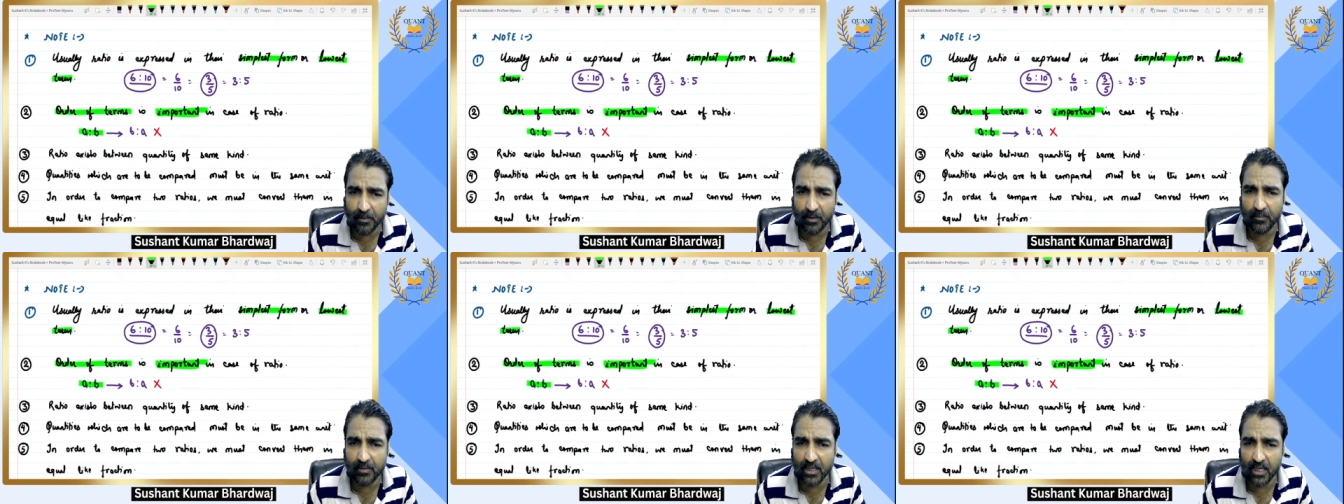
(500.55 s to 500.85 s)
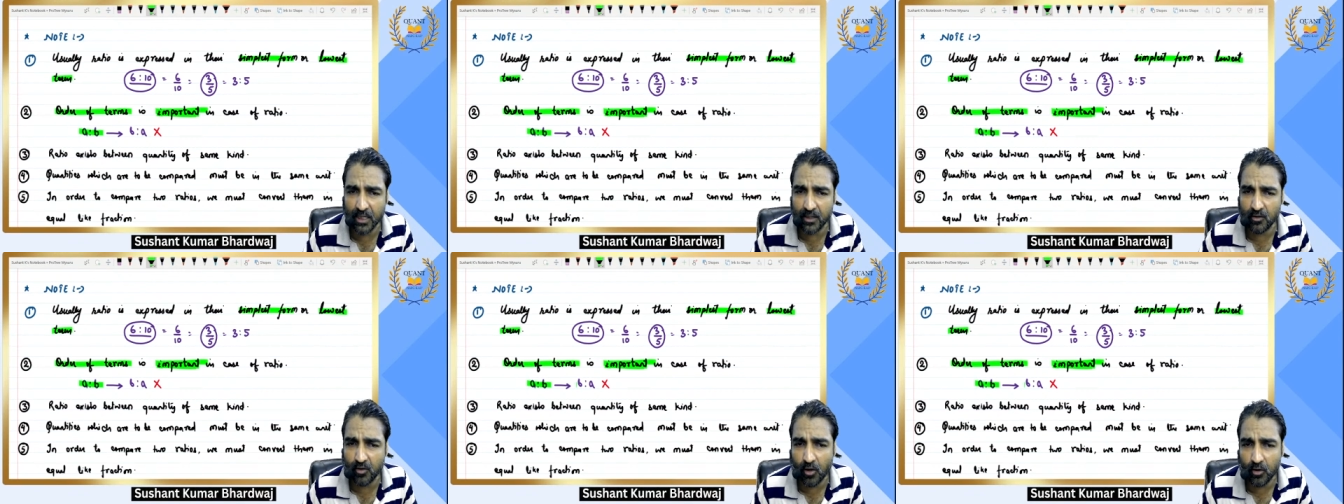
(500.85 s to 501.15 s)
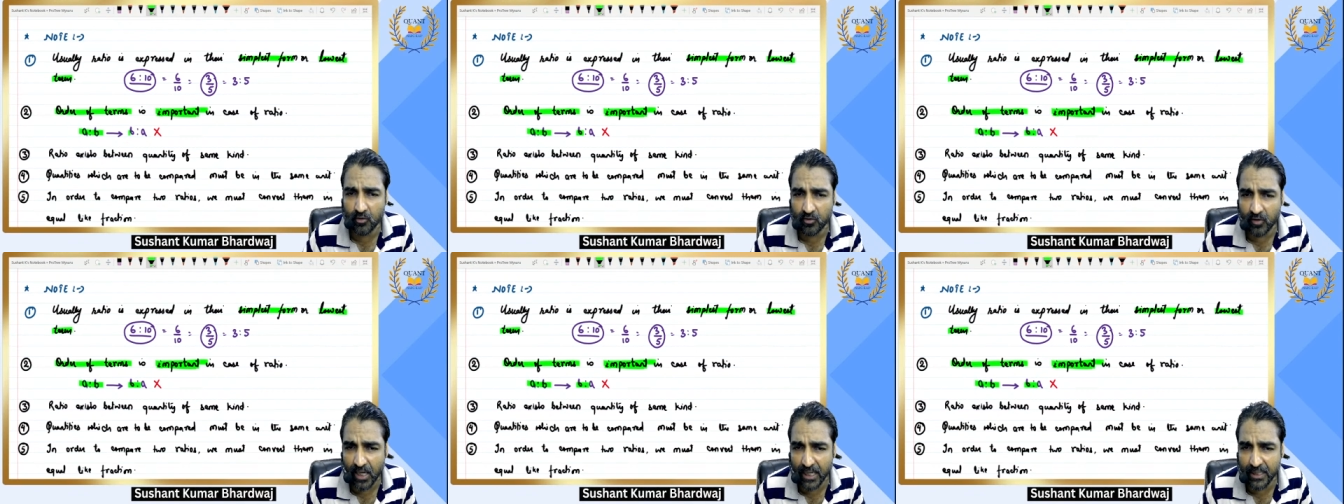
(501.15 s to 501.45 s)
We
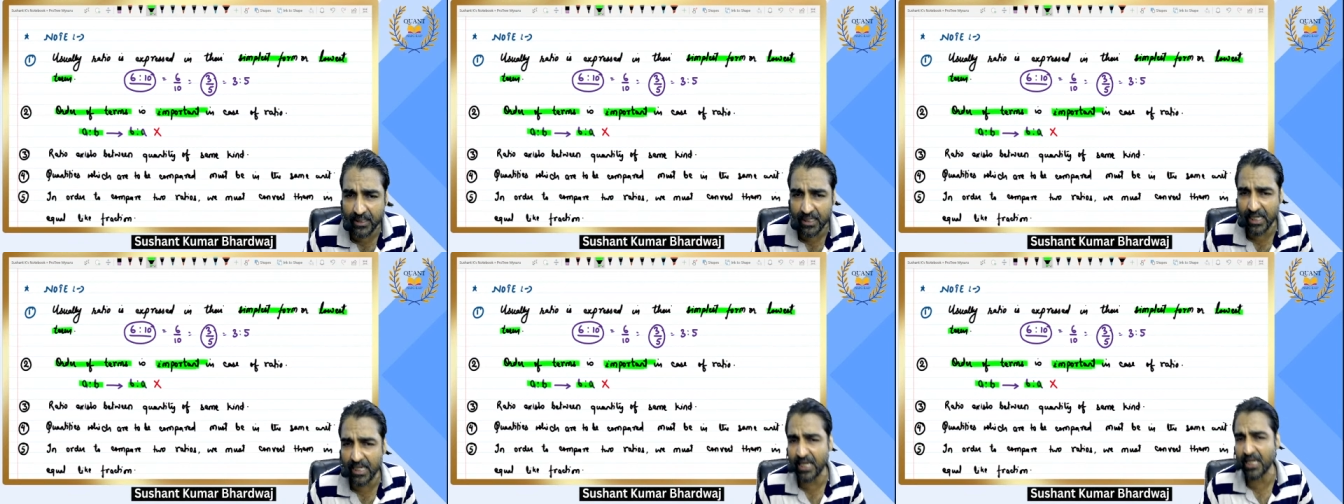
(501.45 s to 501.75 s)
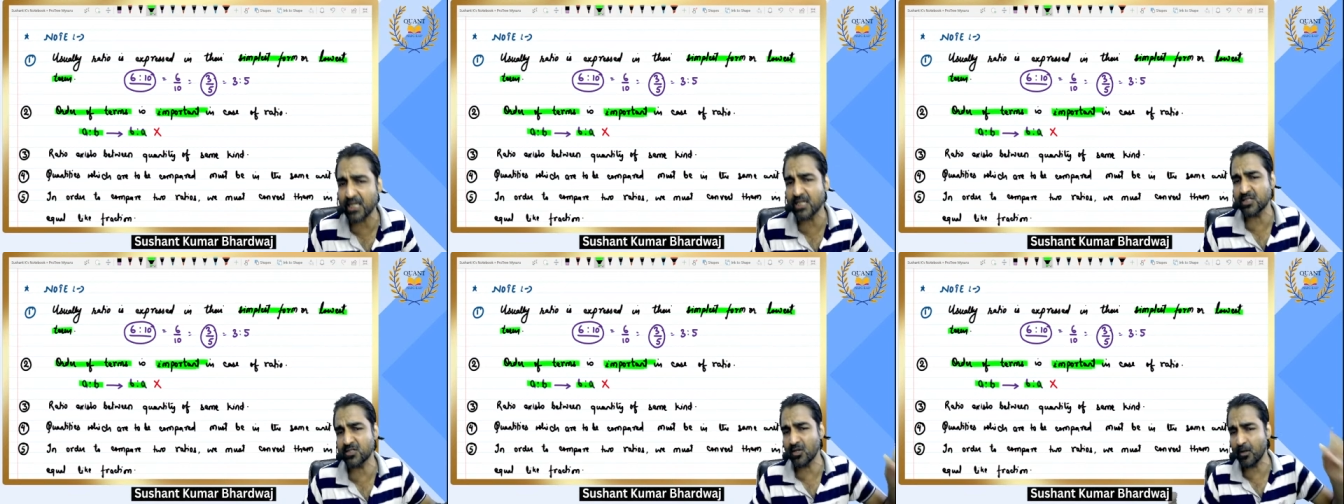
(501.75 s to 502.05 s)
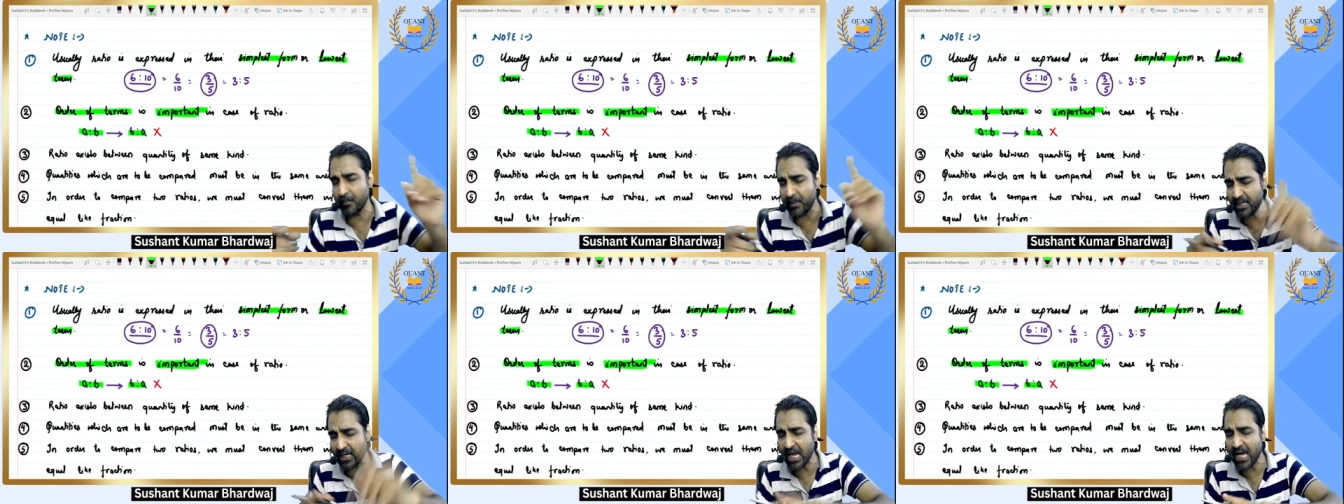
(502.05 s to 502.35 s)
cannot write A ratio
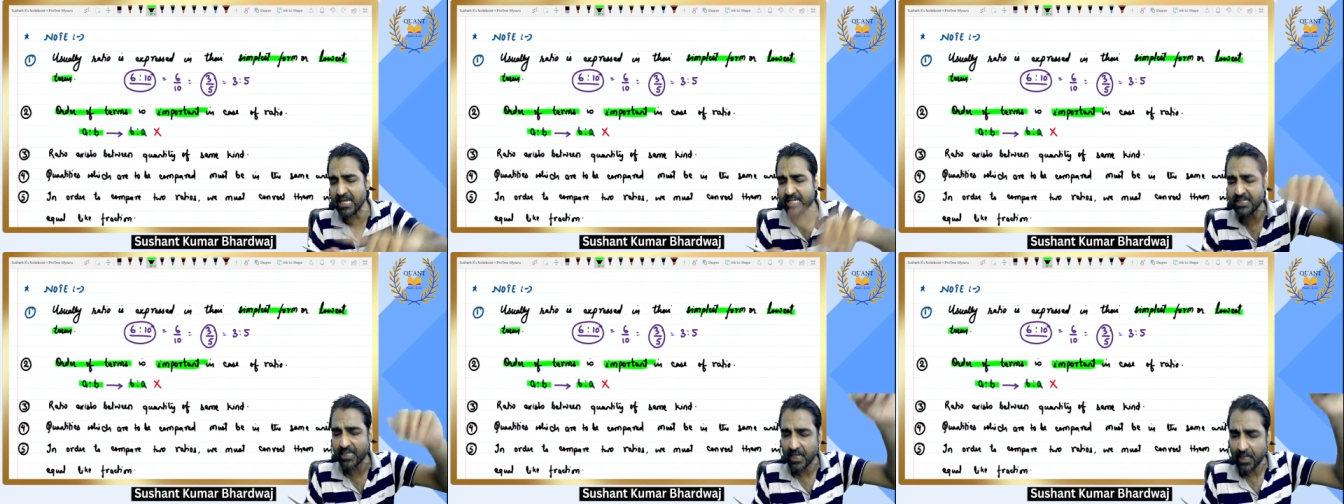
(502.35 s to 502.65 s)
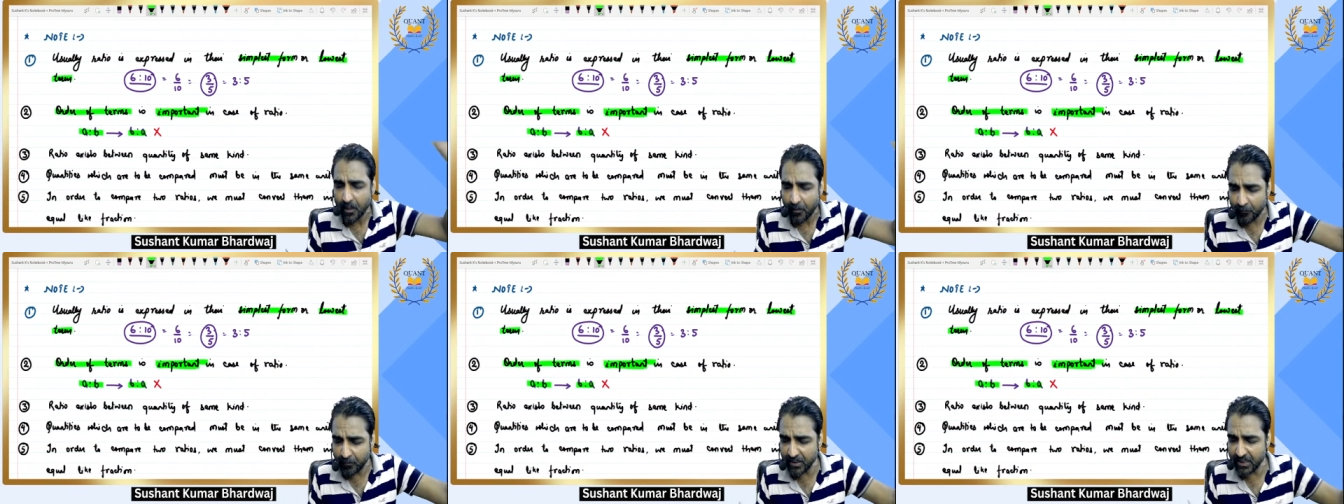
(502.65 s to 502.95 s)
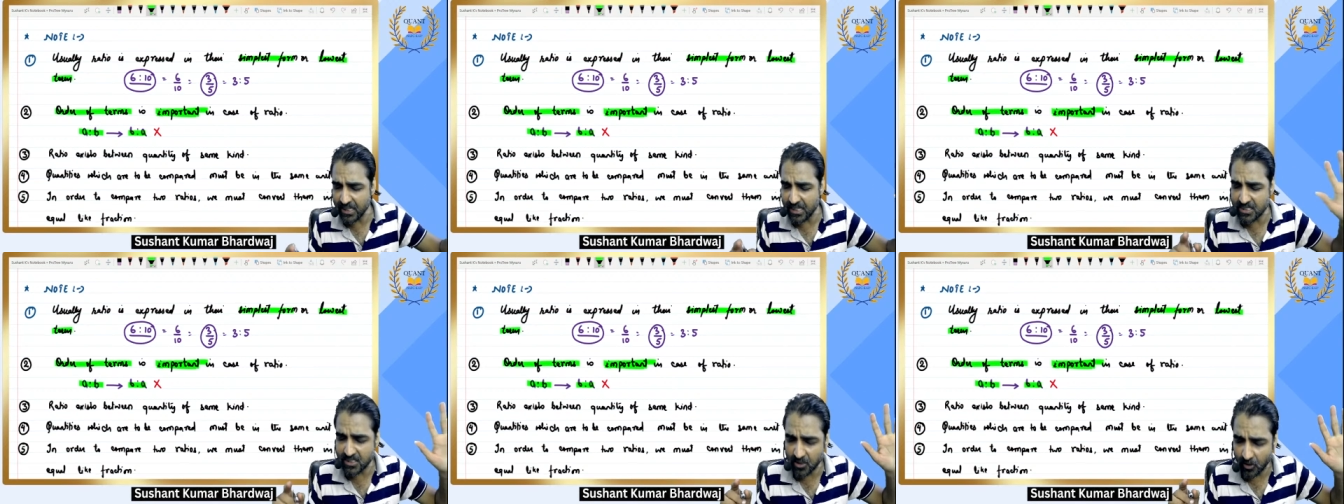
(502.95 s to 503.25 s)
B as B
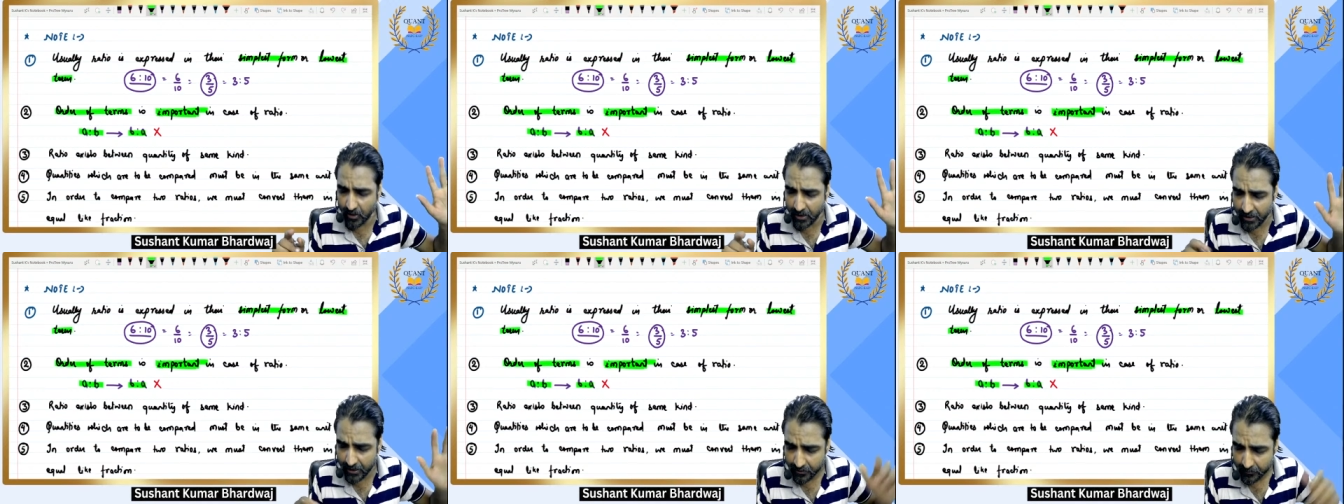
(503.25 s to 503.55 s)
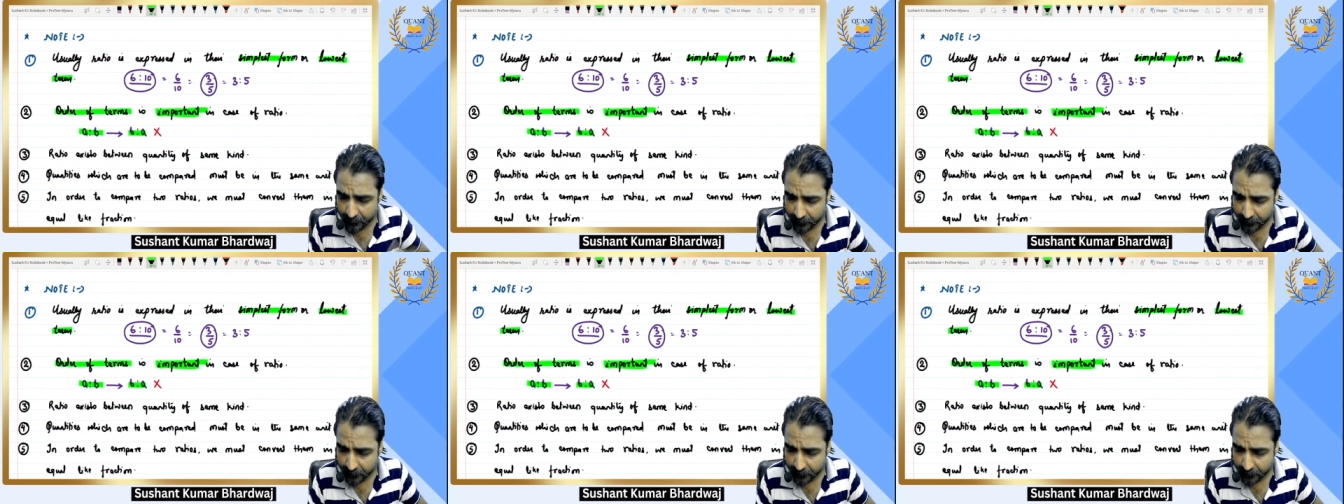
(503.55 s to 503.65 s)
ratio A.